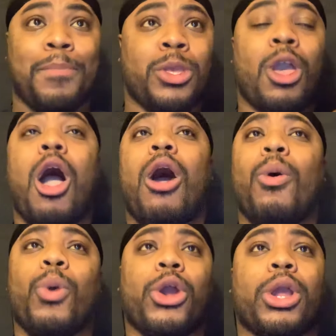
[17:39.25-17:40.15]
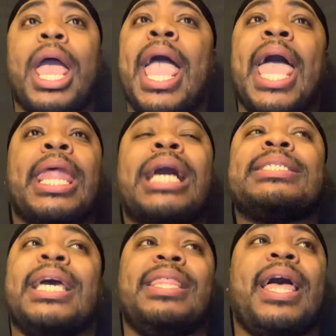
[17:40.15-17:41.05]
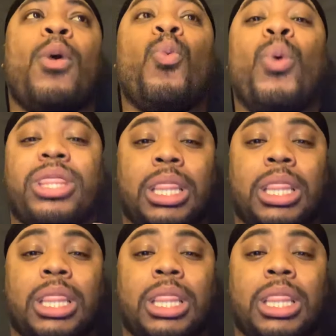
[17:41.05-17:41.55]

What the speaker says: Y'all work, and I say that with